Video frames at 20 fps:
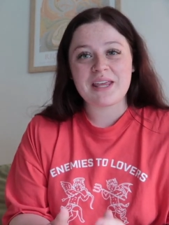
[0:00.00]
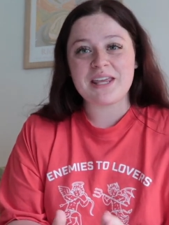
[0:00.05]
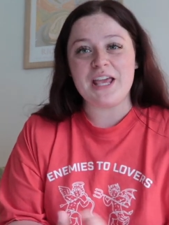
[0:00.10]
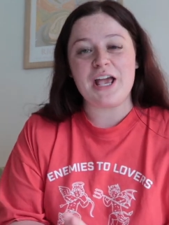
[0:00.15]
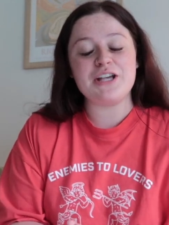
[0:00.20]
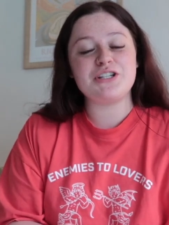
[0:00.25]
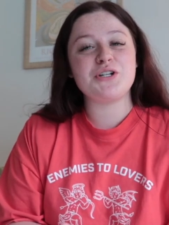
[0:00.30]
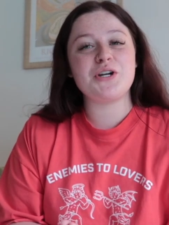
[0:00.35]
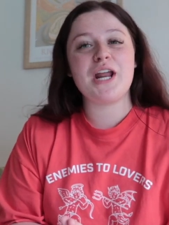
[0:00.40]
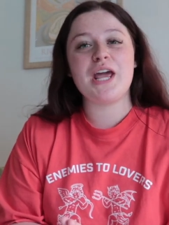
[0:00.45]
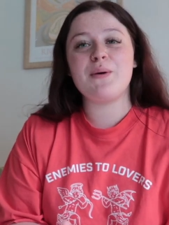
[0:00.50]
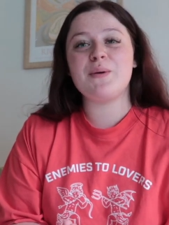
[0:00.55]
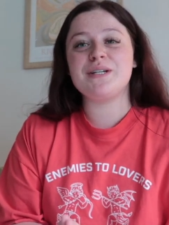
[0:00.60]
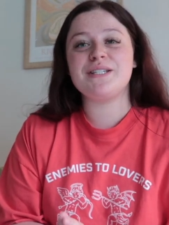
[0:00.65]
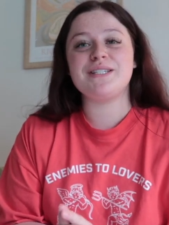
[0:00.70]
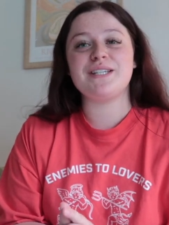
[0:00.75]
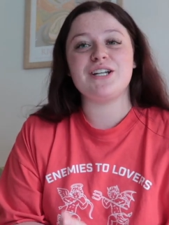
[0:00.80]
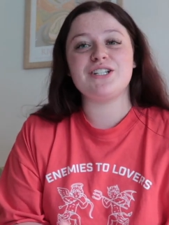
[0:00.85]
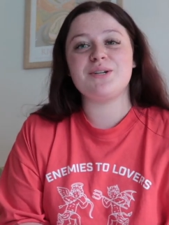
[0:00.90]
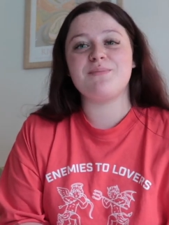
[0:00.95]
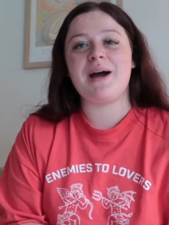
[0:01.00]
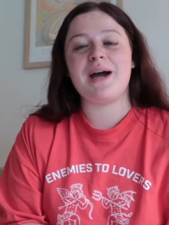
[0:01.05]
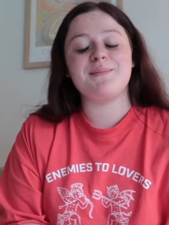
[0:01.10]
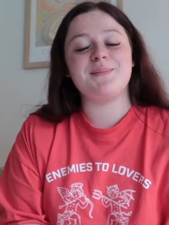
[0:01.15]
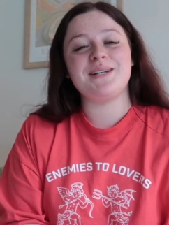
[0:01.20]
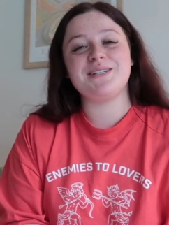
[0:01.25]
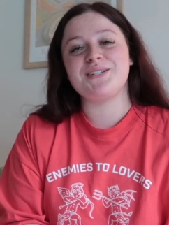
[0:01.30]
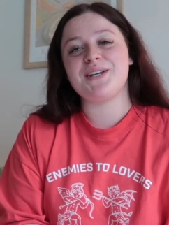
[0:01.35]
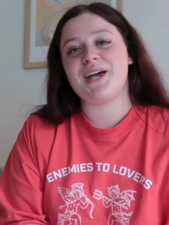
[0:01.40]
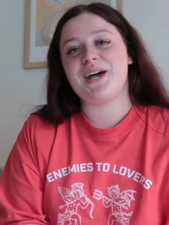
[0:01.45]
Yesterday was such a bad
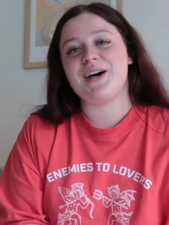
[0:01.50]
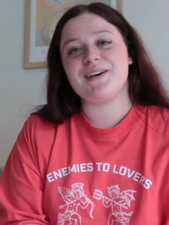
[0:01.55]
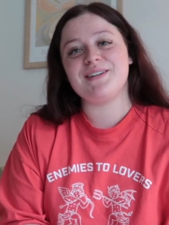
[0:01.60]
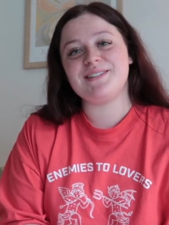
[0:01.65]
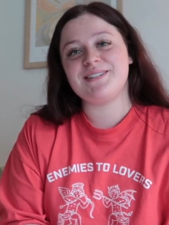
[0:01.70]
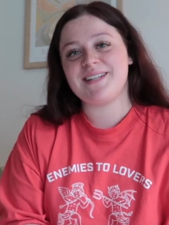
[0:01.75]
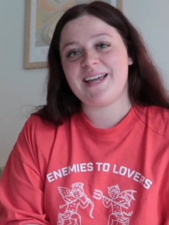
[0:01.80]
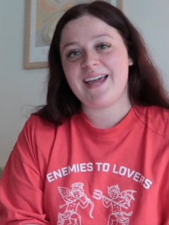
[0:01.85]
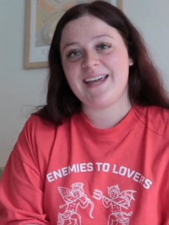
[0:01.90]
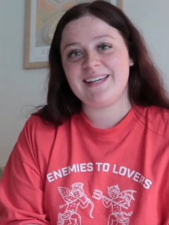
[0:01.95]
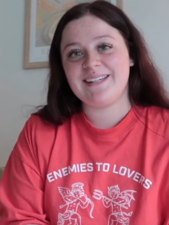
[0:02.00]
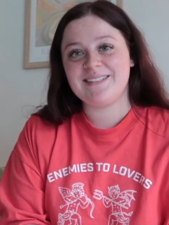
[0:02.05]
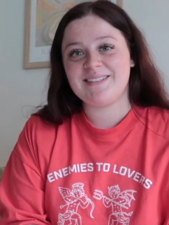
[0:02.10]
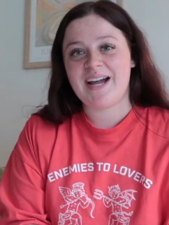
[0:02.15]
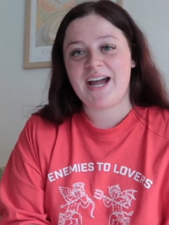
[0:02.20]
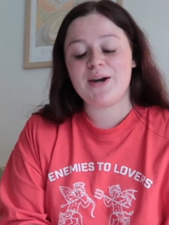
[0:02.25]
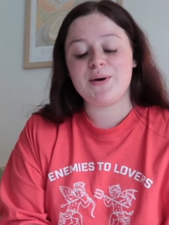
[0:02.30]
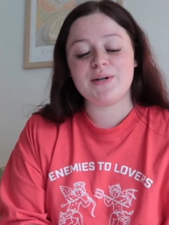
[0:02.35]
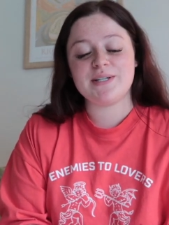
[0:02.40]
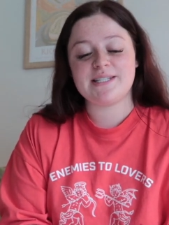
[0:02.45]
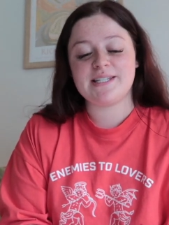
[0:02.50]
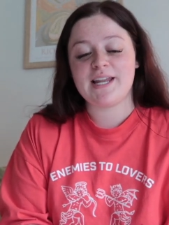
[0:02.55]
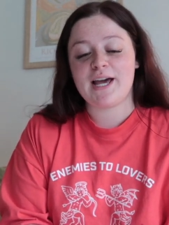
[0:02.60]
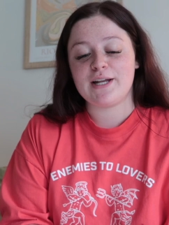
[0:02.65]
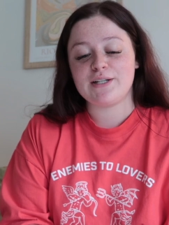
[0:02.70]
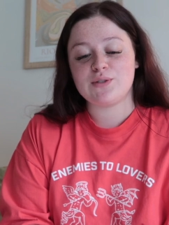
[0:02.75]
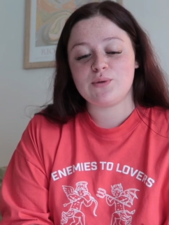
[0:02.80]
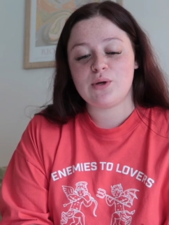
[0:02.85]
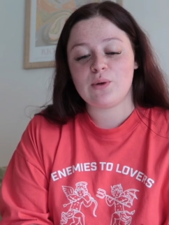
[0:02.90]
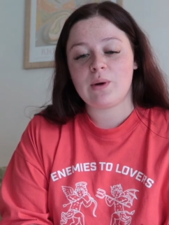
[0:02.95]
mental health day. I was
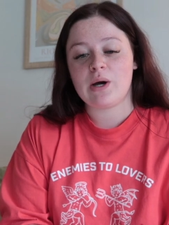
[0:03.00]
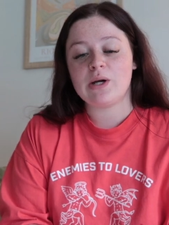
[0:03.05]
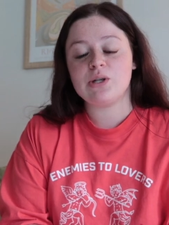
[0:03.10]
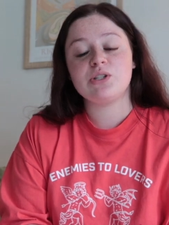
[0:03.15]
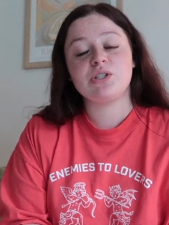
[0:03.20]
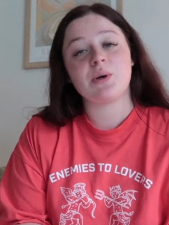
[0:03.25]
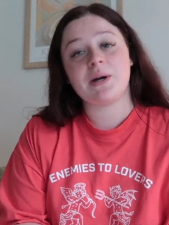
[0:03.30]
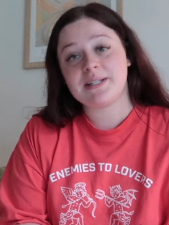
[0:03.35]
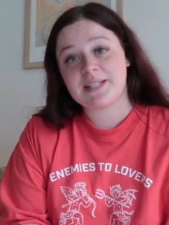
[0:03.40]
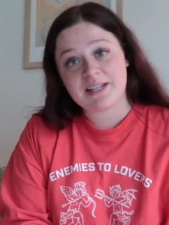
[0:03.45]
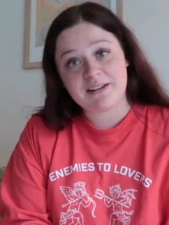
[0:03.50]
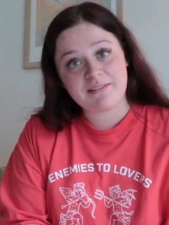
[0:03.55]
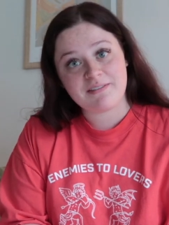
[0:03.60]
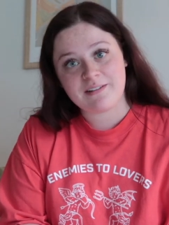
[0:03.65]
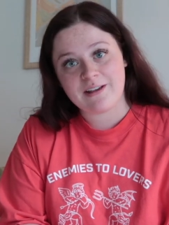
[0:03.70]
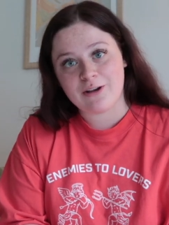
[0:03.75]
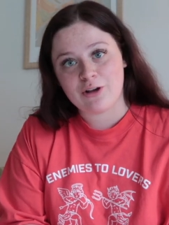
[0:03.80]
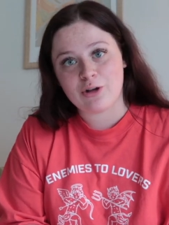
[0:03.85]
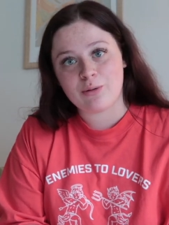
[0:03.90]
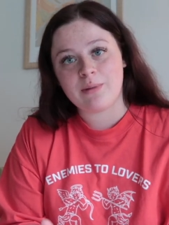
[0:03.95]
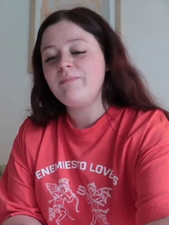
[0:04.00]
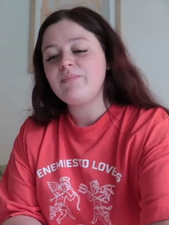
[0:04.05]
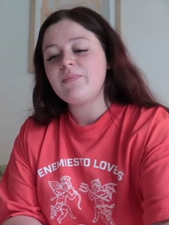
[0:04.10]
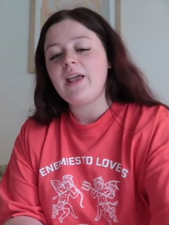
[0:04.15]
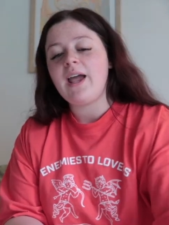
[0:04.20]
not doing well, so I didn't film.